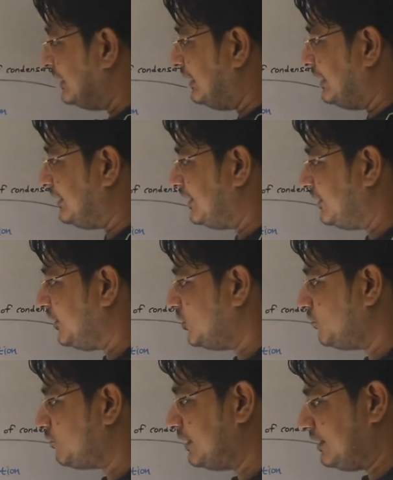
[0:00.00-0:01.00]
Latent heat
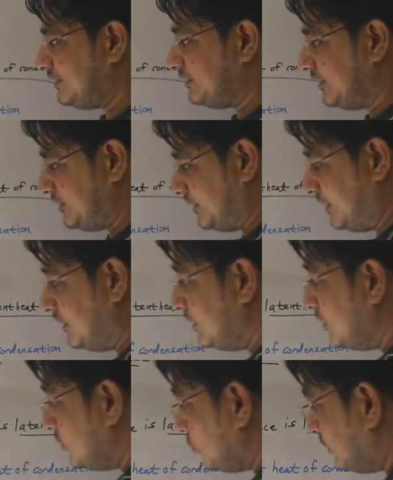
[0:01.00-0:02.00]
of condensation.
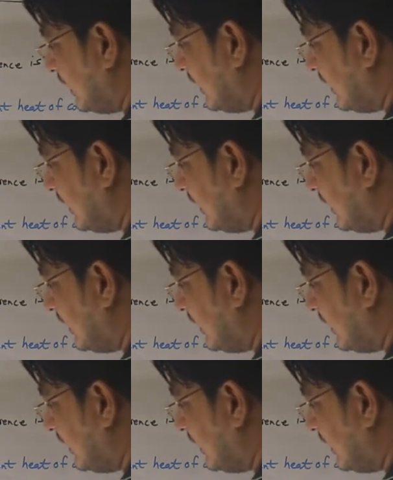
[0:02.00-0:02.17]
So